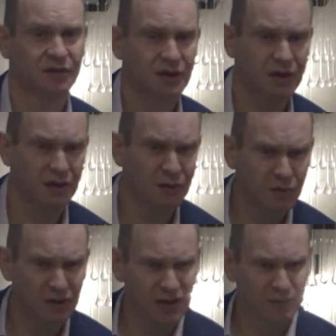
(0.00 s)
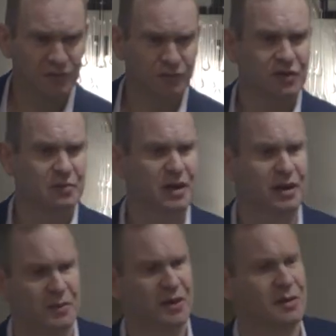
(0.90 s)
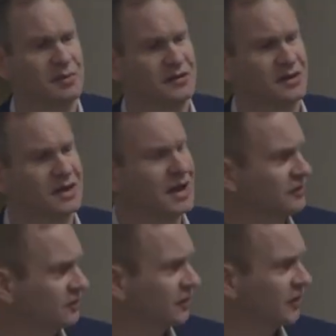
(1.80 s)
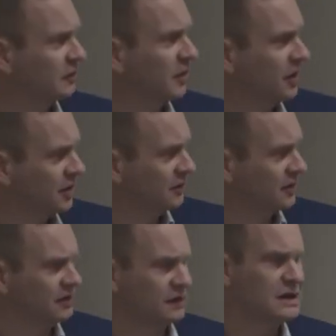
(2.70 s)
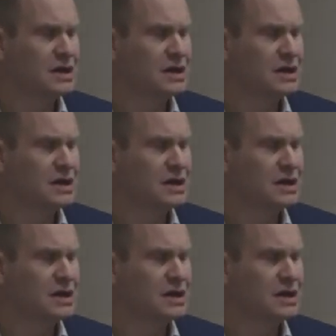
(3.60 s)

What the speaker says: And what happens when you pump high-pressure gas through those pipes is,